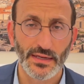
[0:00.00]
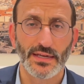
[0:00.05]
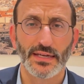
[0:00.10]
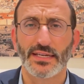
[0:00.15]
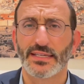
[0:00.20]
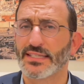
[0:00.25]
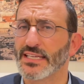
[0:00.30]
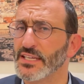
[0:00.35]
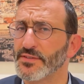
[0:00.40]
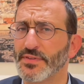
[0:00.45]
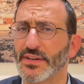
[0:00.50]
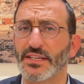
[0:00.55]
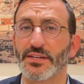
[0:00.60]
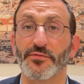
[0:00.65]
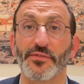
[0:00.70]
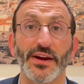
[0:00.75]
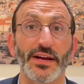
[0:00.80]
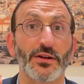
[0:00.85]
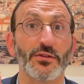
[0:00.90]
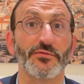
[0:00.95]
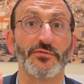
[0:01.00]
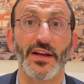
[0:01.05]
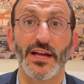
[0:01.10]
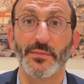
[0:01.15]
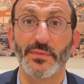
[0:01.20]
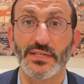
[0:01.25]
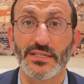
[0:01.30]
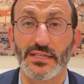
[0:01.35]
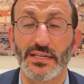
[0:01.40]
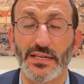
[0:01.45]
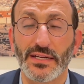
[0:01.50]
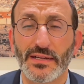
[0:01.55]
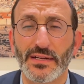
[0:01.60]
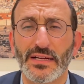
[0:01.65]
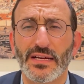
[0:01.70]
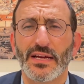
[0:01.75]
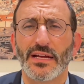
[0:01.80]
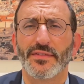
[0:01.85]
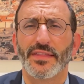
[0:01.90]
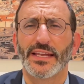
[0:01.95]
Says Viktor Frankl famously
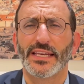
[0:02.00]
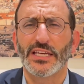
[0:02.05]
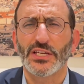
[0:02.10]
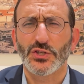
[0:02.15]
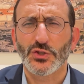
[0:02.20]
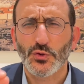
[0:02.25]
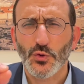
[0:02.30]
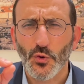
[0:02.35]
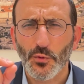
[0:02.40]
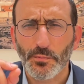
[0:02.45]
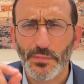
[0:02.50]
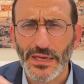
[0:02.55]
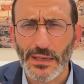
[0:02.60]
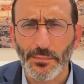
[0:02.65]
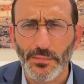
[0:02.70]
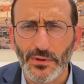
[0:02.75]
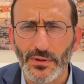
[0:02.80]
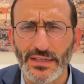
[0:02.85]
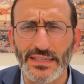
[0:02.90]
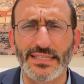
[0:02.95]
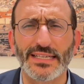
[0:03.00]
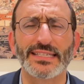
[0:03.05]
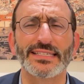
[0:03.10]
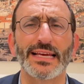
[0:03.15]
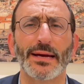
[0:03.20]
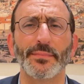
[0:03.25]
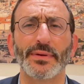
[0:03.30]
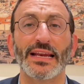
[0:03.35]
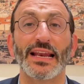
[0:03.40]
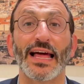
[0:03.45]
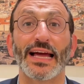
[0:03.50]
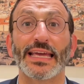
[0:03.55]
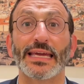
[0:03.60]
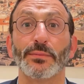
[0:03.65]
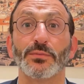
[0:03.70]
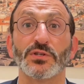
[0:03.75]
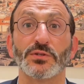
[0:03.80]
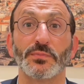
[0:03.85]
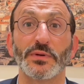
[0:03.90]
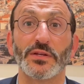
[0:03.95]
that he saw people, he said somebody like him
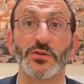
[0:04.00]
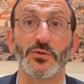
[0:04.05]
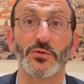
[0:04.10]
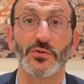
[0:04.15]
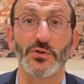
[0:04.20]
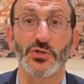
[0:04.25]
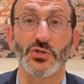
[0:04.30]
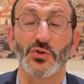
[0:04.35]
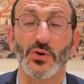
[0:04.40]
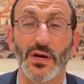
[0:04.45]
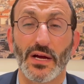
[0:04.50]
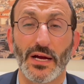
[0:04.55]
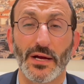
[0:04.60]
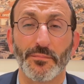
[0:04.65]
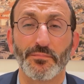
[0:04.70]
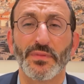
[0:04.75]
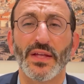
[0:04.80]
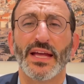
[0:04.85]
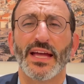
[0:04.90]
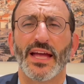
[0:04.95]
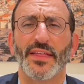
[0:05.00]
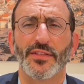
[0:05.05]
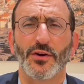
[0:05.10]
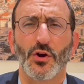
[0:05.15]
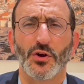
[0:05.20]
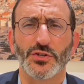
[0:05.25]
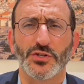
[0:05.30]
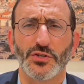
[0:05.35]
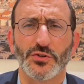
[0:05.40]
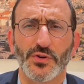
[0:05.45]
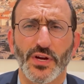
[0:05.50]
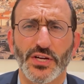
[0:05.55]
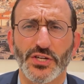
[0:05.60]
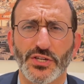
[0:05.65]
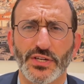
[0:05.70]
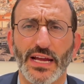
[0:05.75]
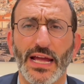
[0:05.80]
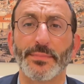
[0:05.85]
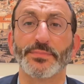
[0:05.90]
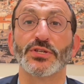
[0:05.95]
has been through the Shoah and the concentration
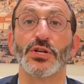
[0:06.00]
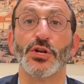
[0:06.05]
camps.